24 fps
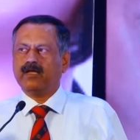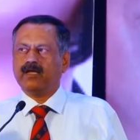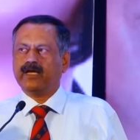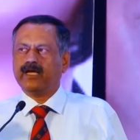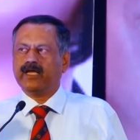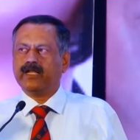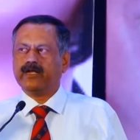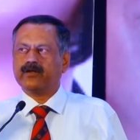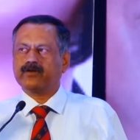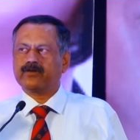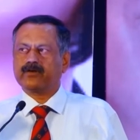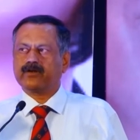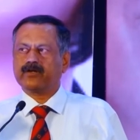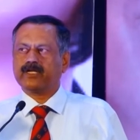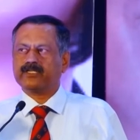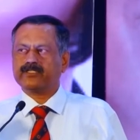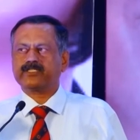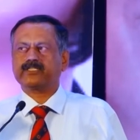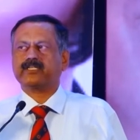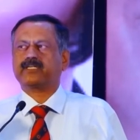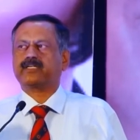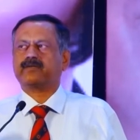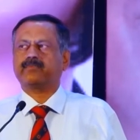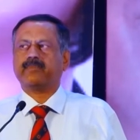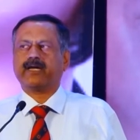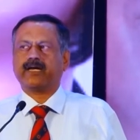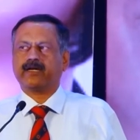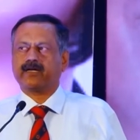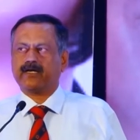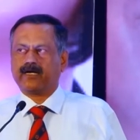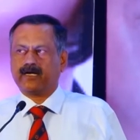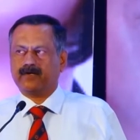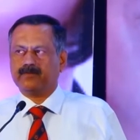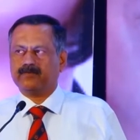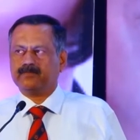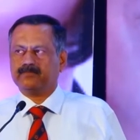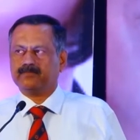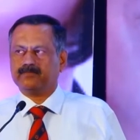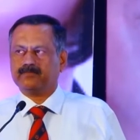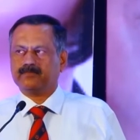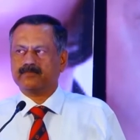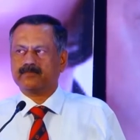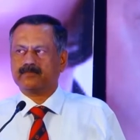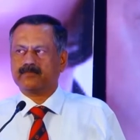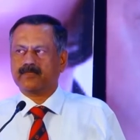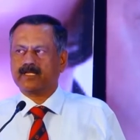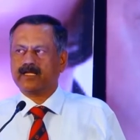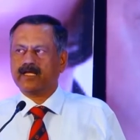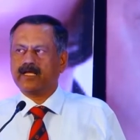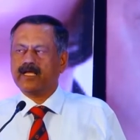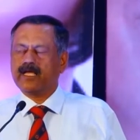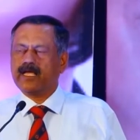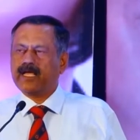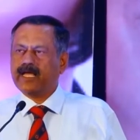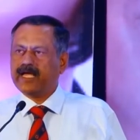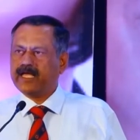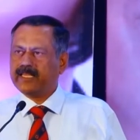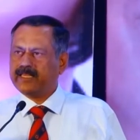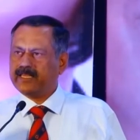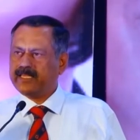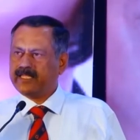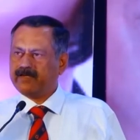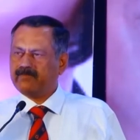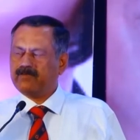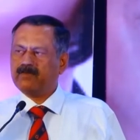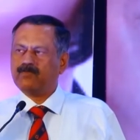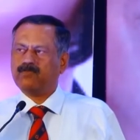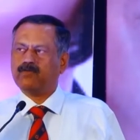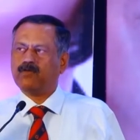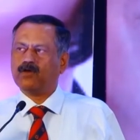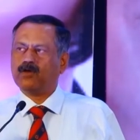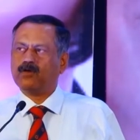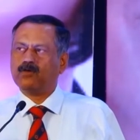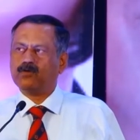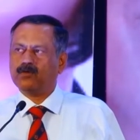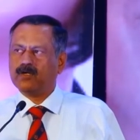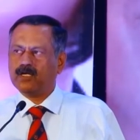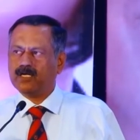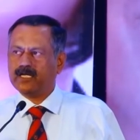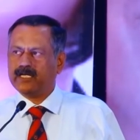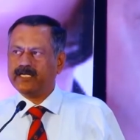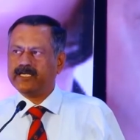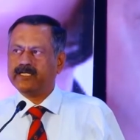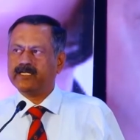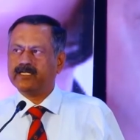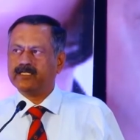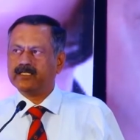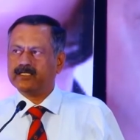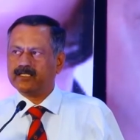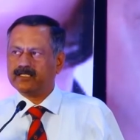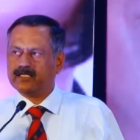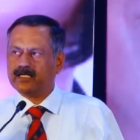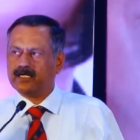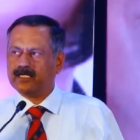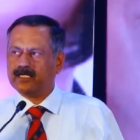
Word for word: and rustic background, and they will follow a leader